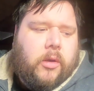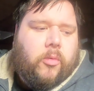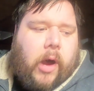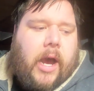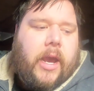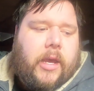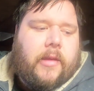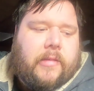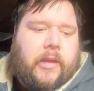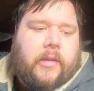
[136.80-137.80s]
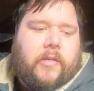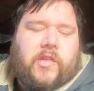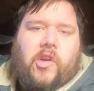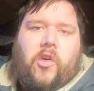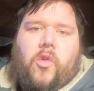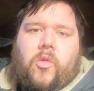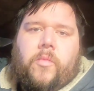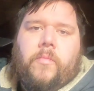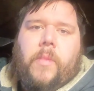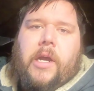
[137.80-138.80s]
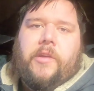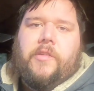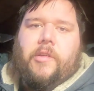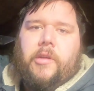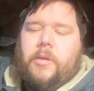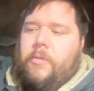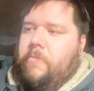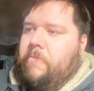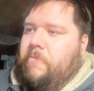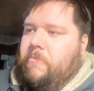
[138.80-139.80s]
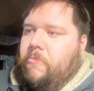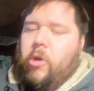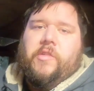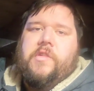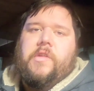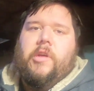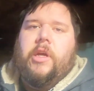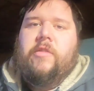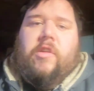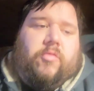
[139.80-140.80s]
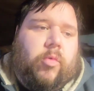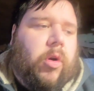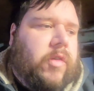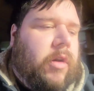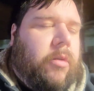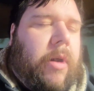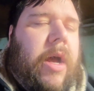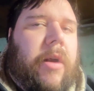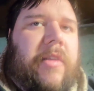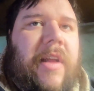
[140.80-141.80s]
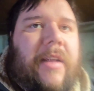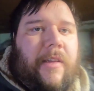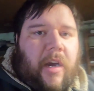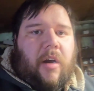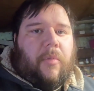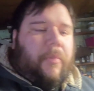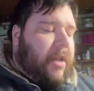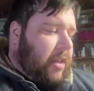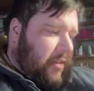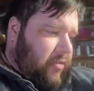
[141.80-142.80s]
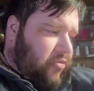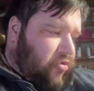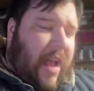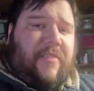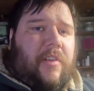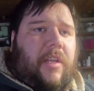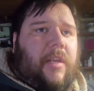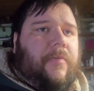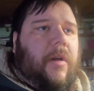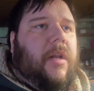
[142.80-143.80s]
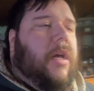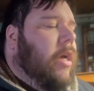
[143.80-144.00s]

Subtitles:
why is it so much worse? It's just worse all around. It's not terrible, but it is drastically different.